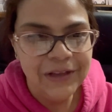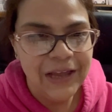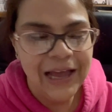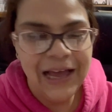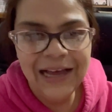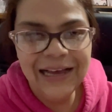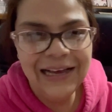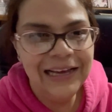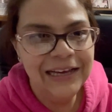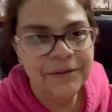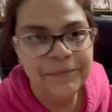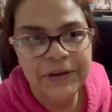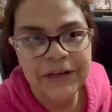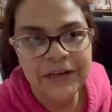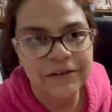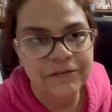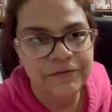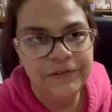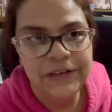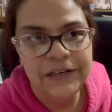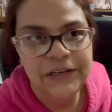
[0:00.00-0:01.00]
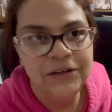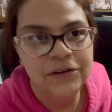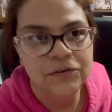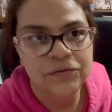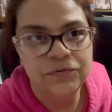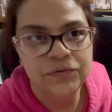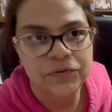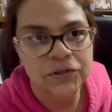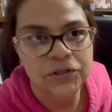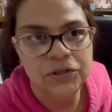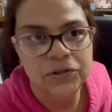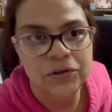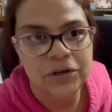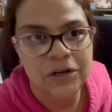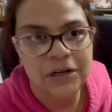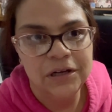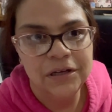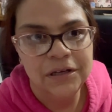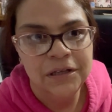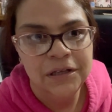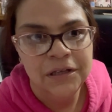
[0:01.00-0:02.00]
I gotta make a video for
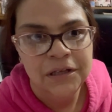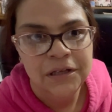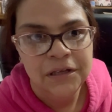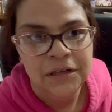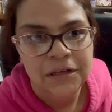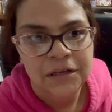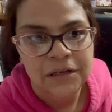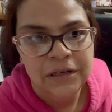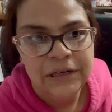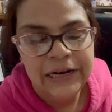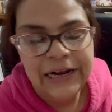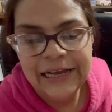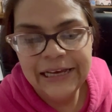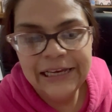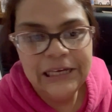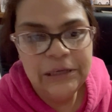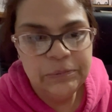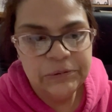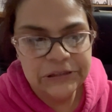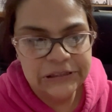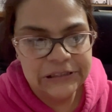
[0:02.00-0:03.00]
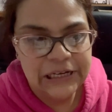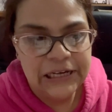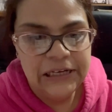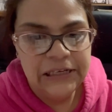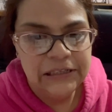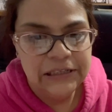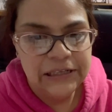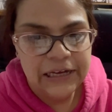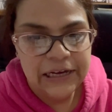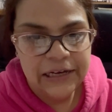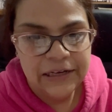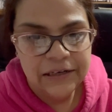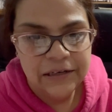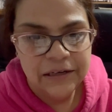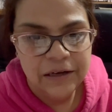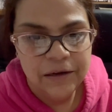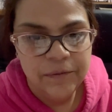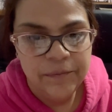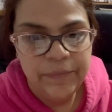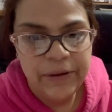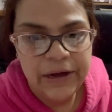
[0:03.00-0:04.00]
y'all. And I keep saying that
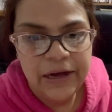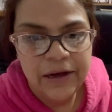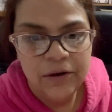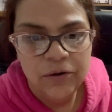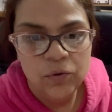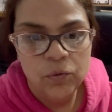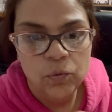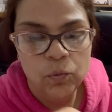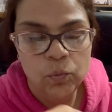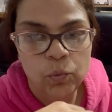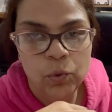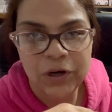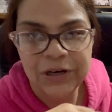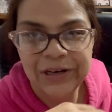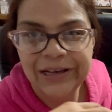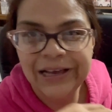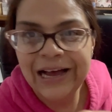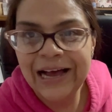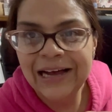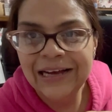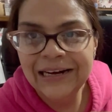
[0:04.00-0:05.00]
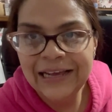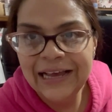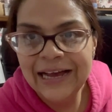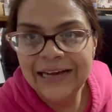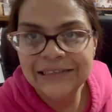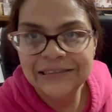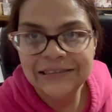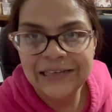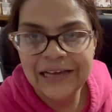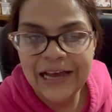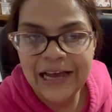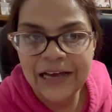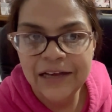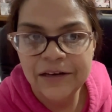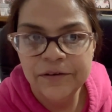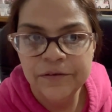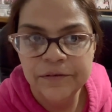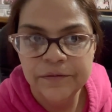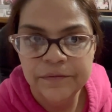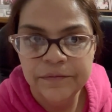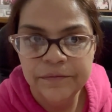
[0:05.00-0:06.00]
about what God has
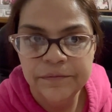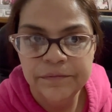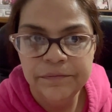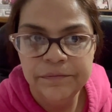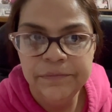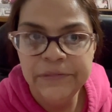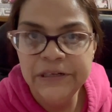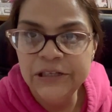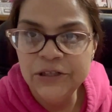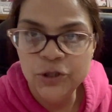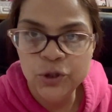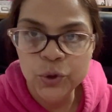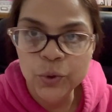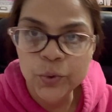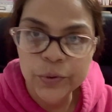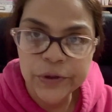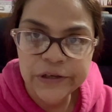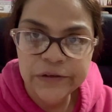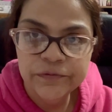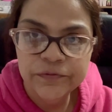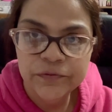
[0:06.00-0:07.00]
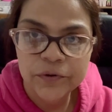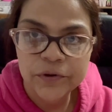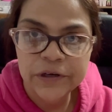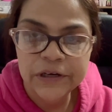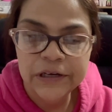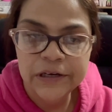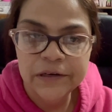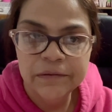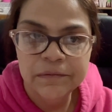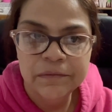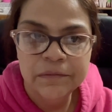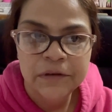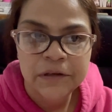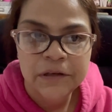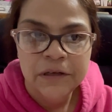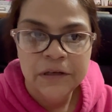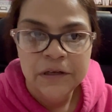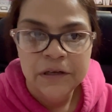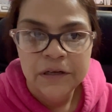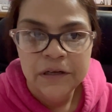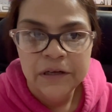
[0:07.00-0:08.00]
had me doing for Him.
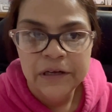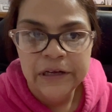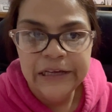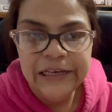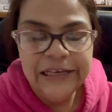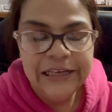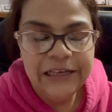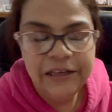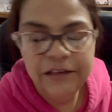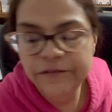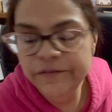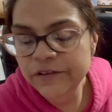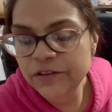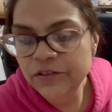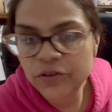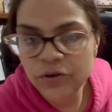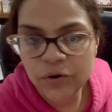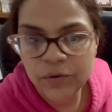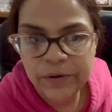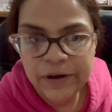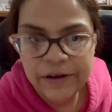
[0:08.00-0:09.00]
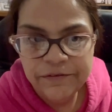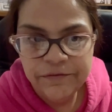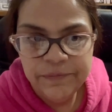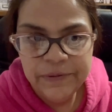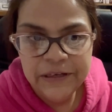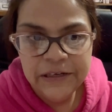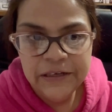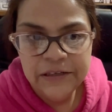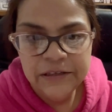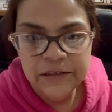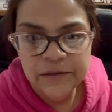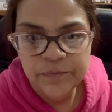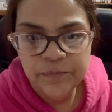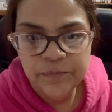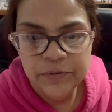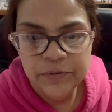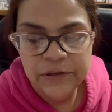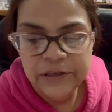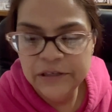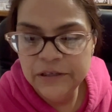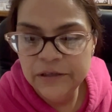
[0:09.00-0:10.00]
Even though I've been in
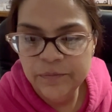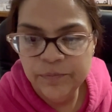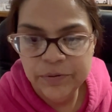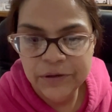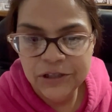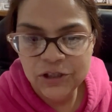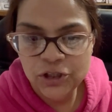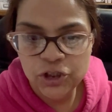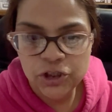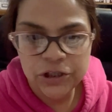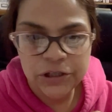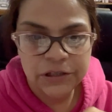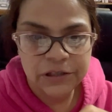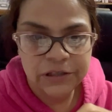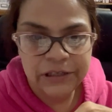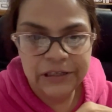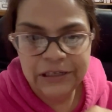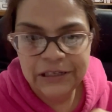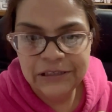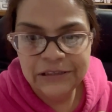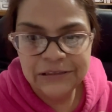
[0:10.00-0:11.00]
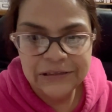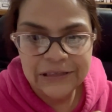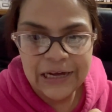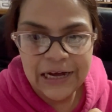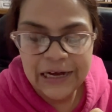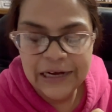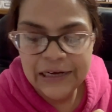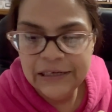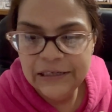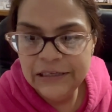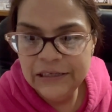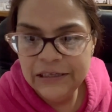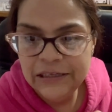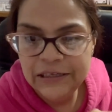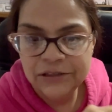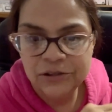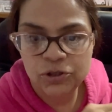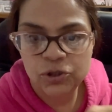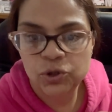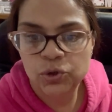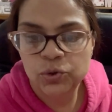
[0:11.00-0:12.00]
depression and anxiety
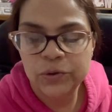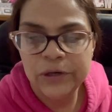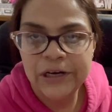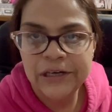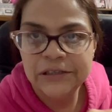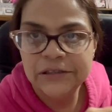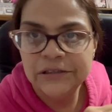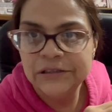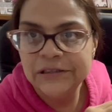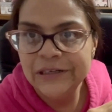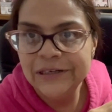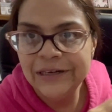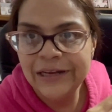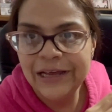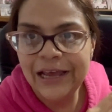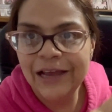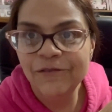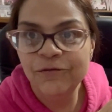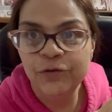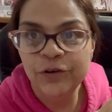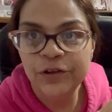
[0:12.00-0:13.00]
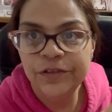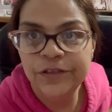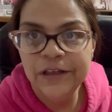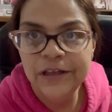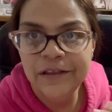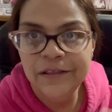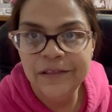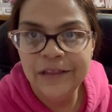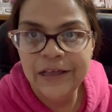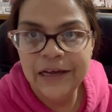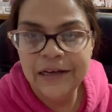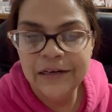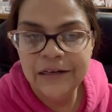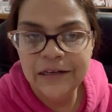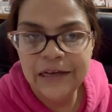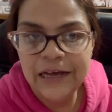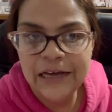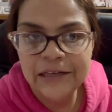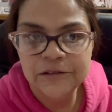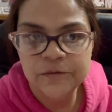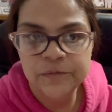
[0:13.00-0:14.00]
and stress and everything that
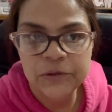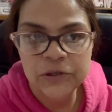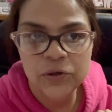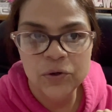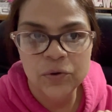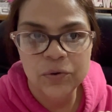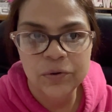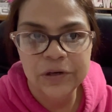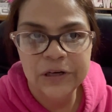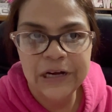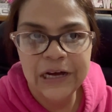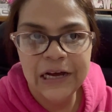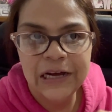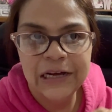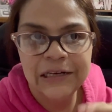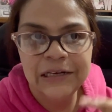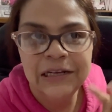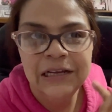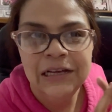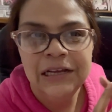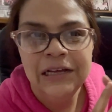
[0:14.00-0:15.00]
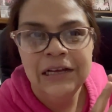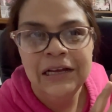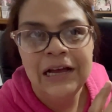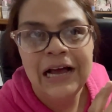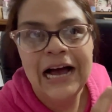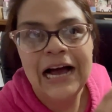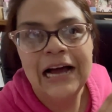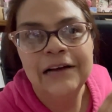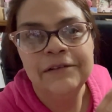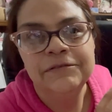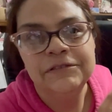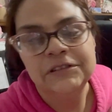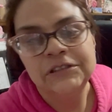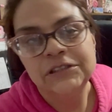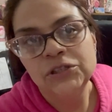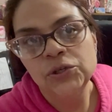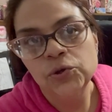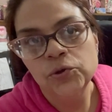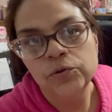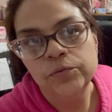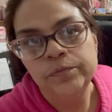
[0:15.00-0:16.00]
has been going on, I've
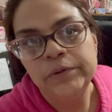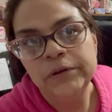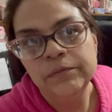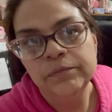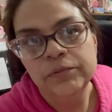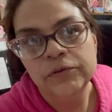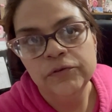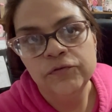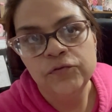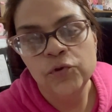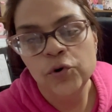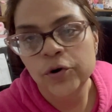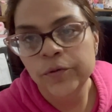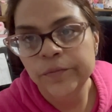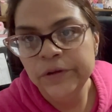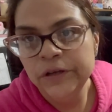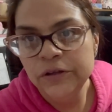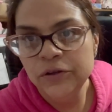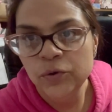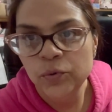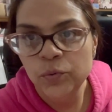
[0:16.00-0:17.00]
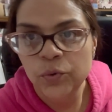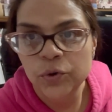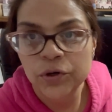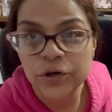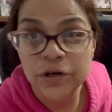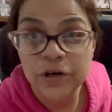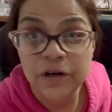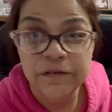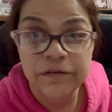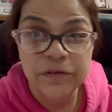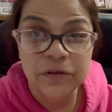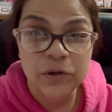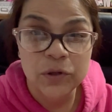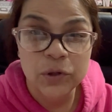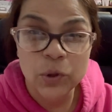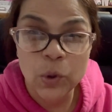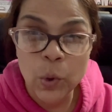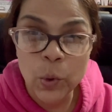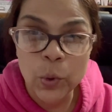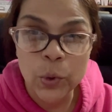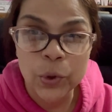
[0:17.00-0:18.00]
still been performing the work of the
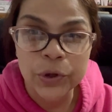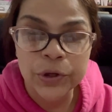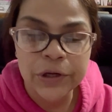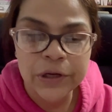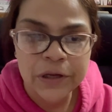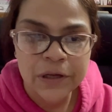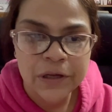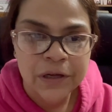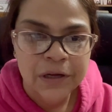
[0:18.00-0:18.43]
Lord.